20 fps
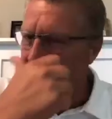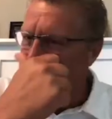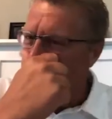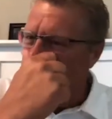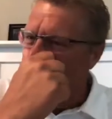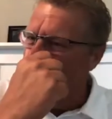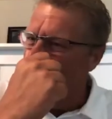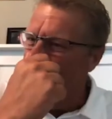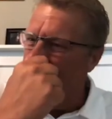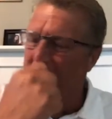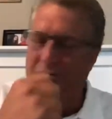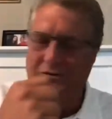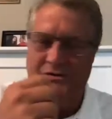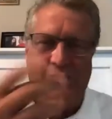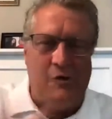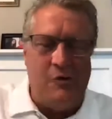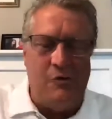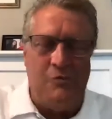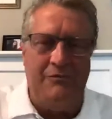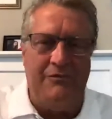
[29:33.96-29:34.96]
get it
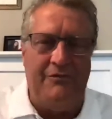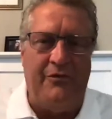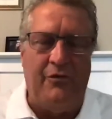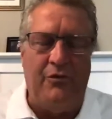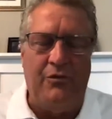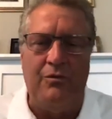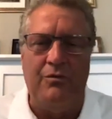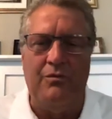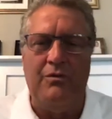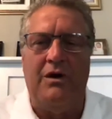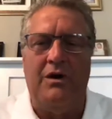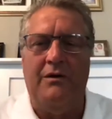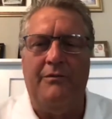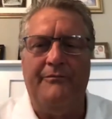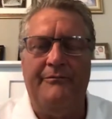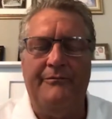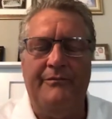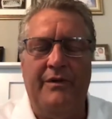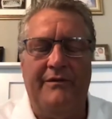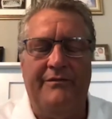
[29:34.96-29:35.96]
co-termed for
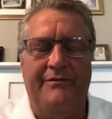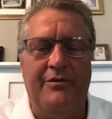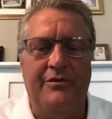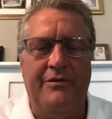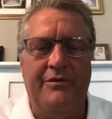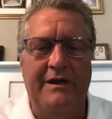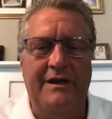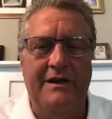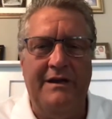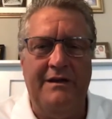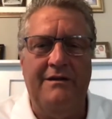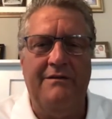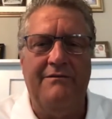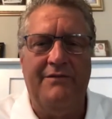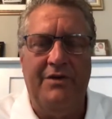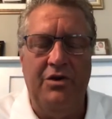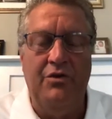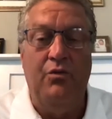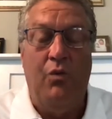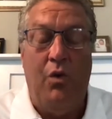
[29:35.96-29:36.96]
the end of
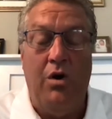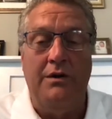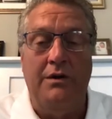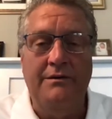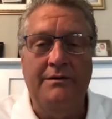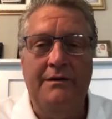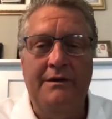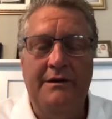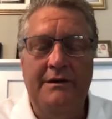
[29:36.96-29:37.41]
Q1,